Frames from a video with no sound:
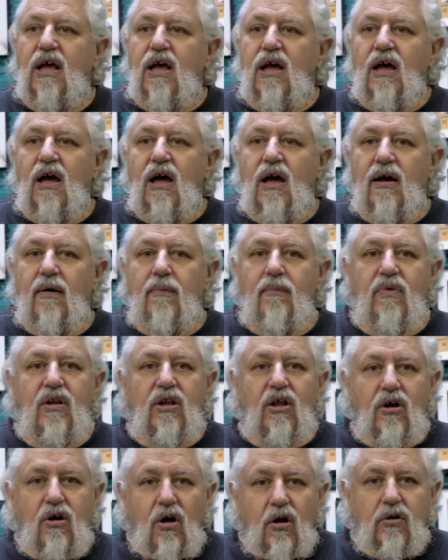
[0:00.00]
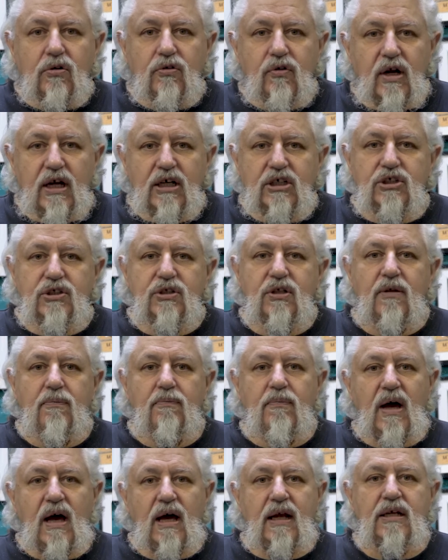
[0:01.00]
The gold rush, the
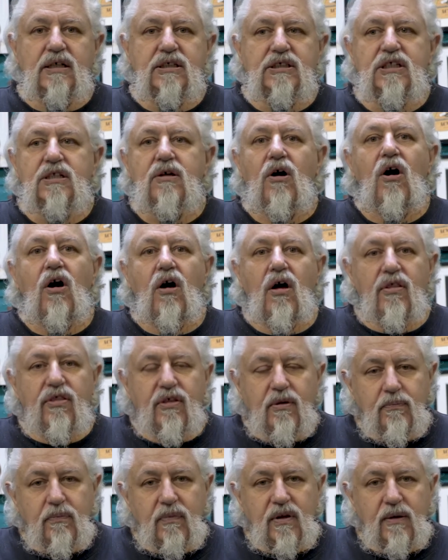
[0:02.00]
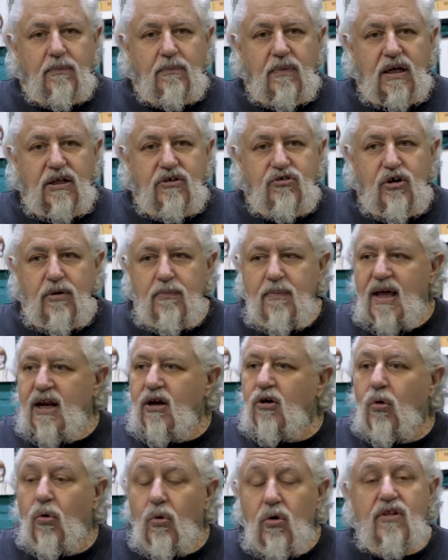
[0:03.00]
miners, the military
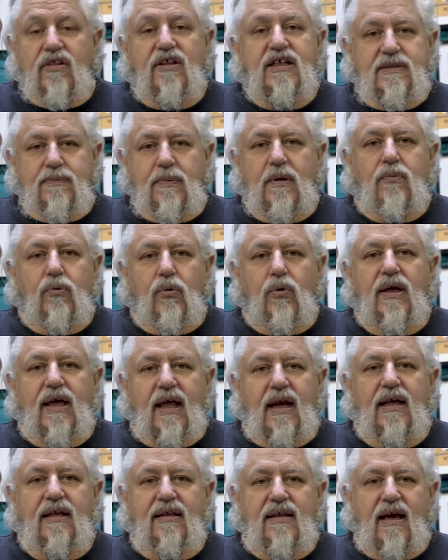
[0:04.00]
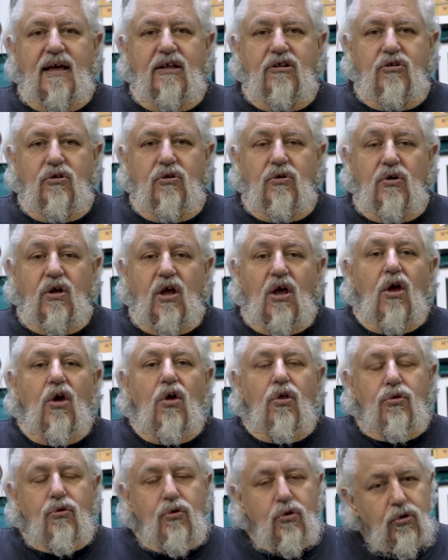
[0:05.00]
men, all of these people were getting tattooed
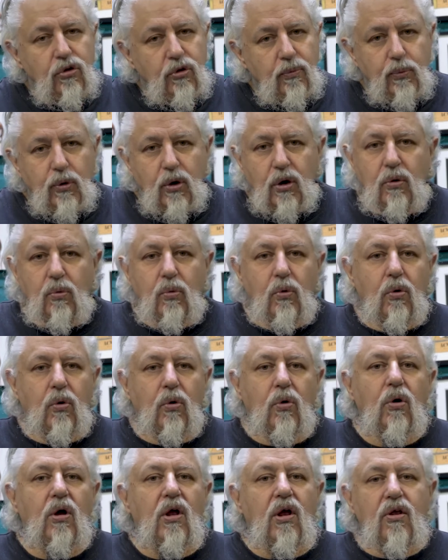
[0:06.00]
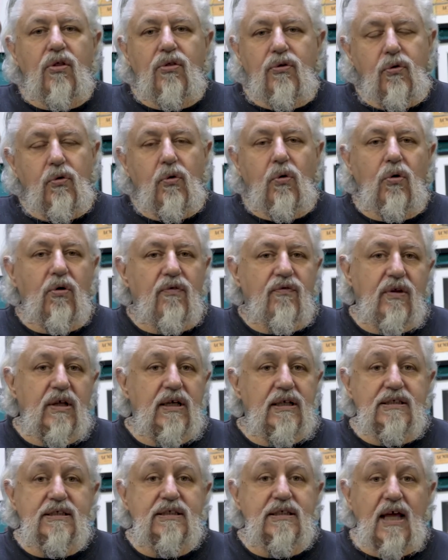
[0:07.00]
through the Boer War, through all of
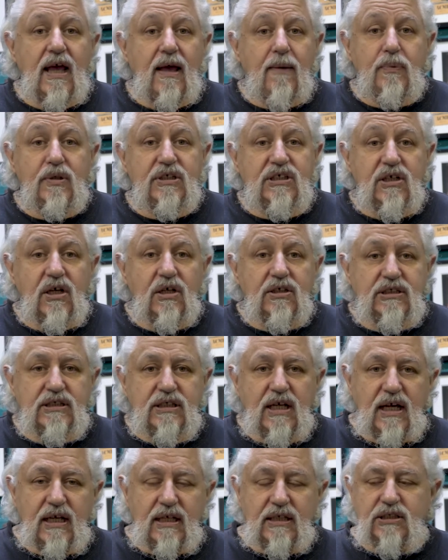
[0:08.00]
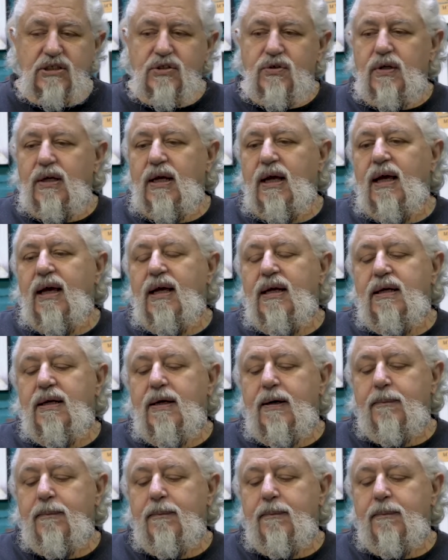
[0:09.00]
these episodes in our history, and